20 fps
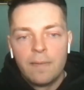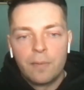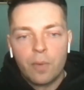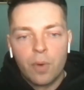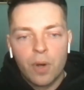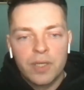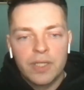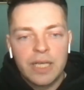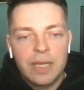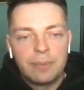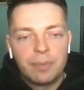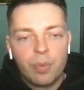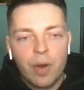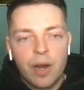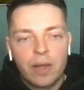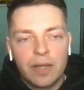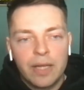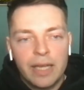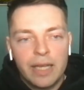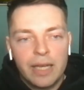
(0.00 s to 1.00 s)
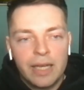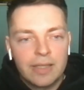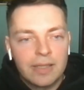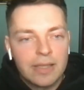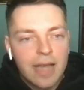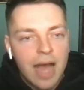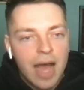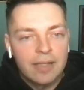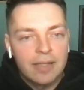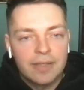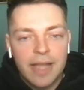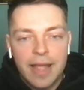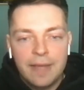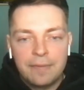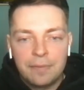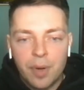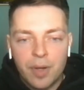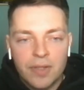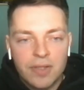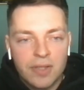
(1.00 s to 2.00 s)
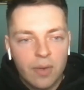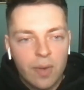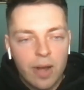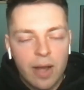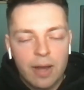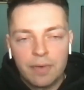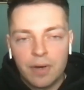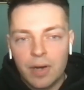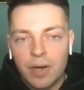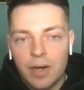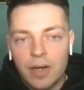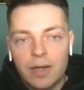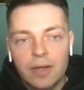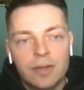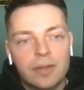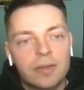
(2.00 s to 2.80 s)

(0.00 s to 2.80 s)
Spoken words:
14-point lead. It's not safe whatsoever.